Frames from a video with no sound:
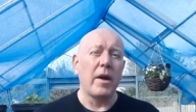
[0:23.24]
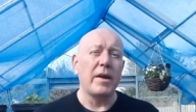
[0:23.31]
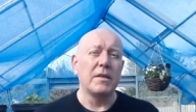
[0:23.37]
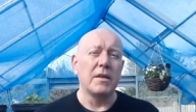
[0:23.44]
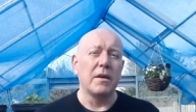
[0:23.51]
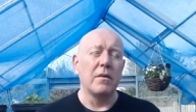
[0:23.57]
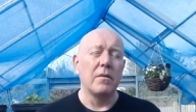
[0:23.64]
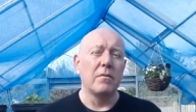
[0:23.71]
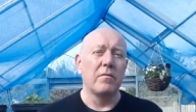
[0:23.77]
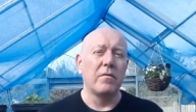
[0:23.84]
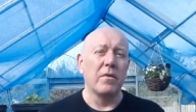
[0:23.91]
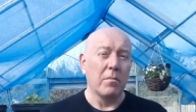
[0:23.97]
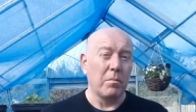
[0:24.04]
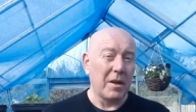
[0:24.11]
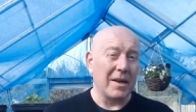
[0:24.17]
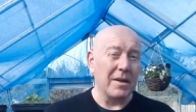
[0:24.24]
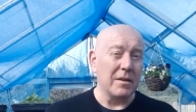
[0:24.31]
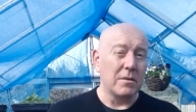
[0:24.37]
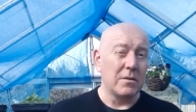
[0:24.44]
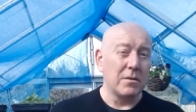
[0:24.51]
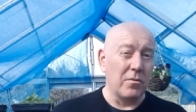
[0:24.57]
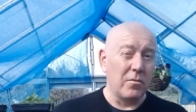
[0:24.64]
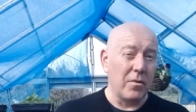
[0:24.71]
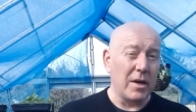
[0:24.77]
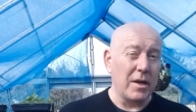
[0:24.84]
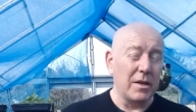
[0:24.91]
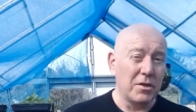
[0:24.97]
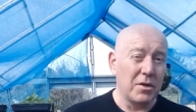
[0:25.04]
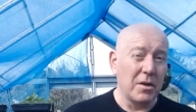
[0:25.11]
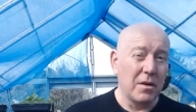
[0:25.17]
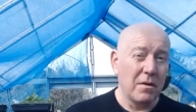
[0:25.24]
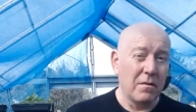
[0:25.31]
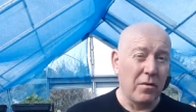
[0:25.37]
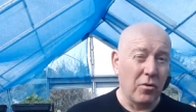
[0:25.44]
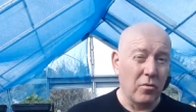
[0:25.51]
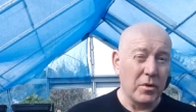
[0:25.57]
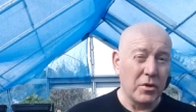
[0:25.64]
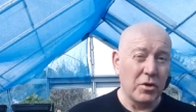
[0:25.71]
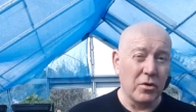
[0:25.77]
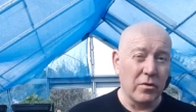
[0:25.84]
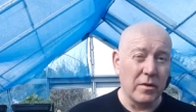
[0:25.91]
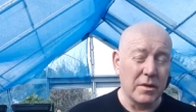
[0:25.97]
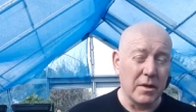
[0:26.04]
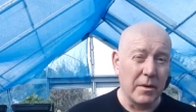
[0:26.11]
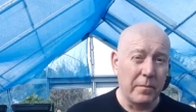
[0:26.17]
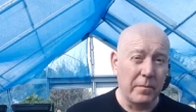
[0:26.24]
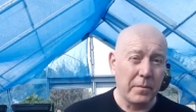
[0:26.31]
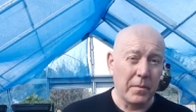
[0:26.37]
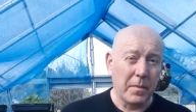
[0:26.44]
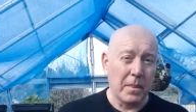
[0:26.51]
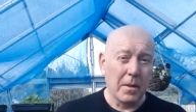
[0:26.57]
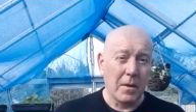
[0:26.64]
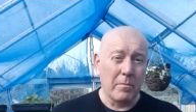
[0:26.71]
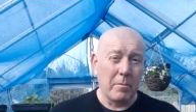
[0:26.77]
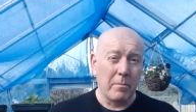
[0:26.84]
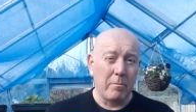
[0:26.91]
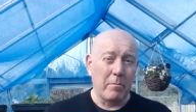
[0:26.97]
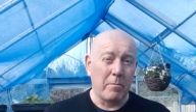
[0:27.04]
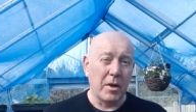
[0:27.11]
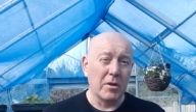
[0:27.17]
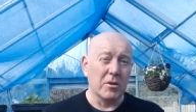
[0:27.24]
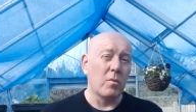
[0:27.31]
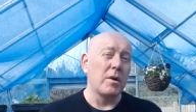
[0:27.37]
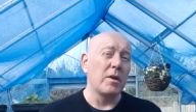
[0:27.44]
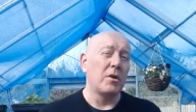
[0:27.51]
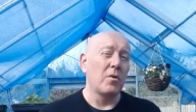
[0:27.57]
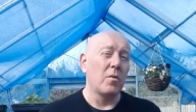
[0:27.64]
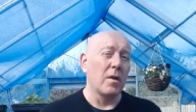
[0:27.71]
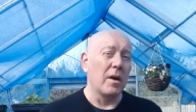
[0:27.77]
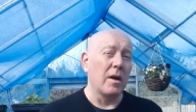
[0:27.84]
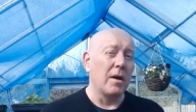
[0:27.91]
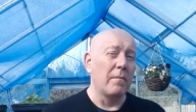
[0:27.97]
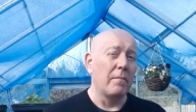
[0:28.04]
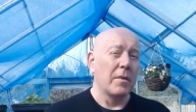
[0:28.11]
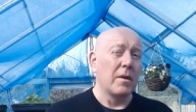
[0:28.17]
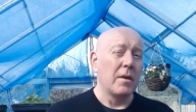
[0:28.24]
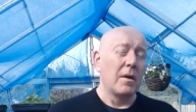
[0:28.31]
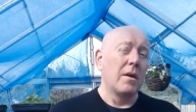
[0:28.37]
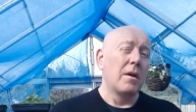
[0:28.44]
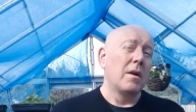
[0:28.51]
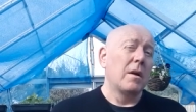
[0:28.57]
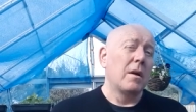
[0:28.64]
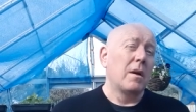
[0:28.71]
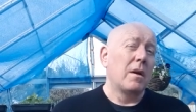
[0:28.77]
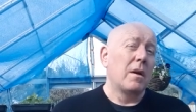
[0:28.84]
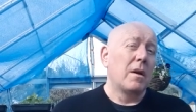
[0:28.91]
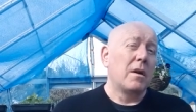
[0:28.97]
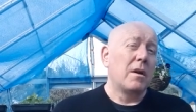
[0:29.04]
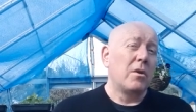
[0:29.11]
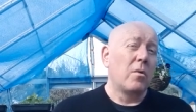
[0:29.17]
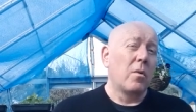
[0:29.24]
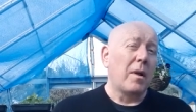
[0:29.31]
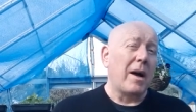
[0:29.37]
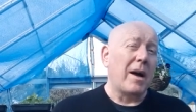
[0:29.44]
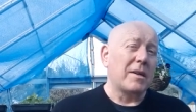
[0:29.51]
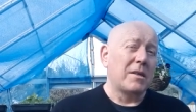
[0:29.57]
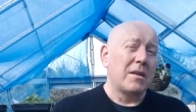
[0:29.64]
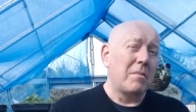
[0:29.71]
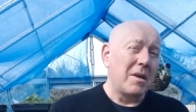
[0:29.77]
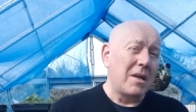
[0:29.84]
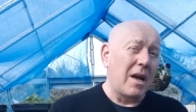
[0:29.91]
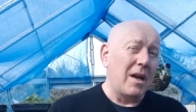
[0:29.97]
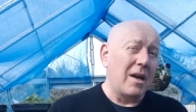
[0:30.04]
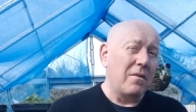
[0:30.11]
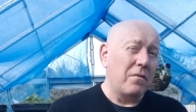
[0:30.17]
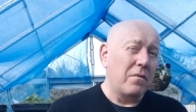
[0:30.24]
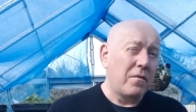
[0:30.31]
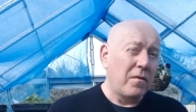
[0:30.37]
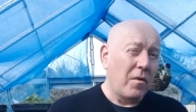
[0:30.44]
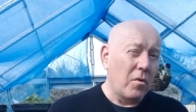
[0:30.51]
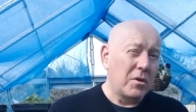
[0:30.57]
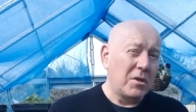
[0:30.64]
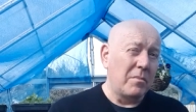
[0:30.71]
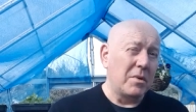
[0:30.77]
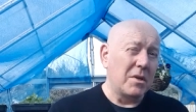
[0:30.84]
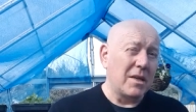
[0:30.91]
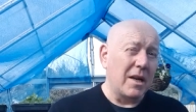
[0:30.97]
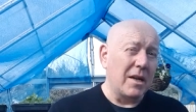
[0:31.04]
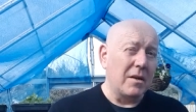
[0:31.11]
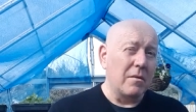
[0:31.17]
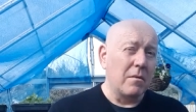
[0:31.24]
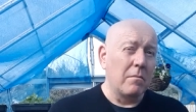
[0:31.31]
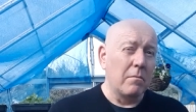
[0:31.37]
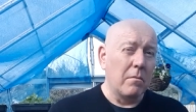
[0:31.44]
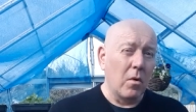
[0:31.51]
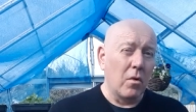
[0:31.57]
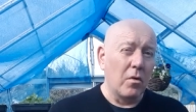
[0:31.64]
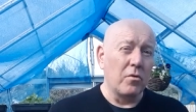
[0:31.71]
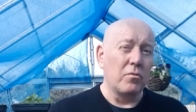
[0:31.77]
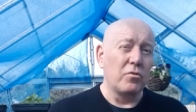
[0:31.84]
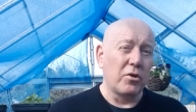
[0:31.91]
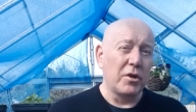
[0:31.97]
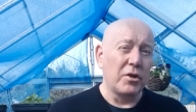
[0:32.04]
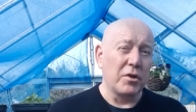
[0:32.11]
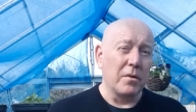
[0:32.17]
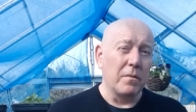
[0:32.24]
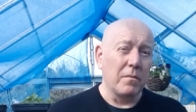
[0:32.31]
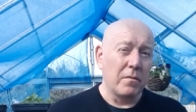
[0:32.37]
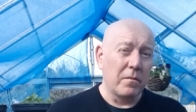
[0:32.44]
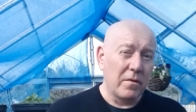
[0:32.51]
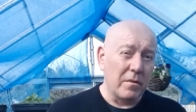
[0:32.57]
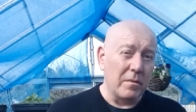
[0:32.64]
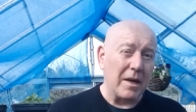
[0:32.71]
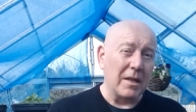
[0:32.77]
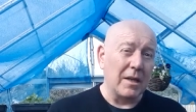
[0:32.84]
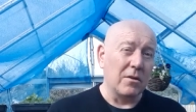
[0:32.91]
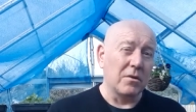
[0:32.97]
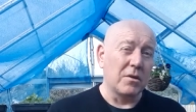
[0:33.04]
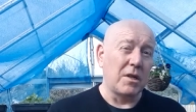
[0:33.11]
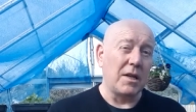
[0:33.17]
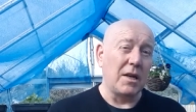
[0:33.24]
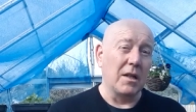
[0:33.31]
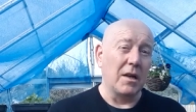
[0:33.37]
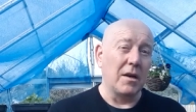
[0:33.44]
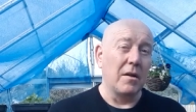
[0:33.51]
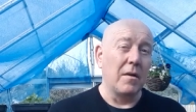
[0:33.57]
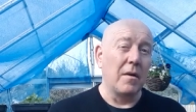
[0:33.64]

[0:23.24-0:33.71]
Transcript: waiting for the plant to reach full maturity, because when you do that you will actually be getting forty percent more nutrition from that little seedling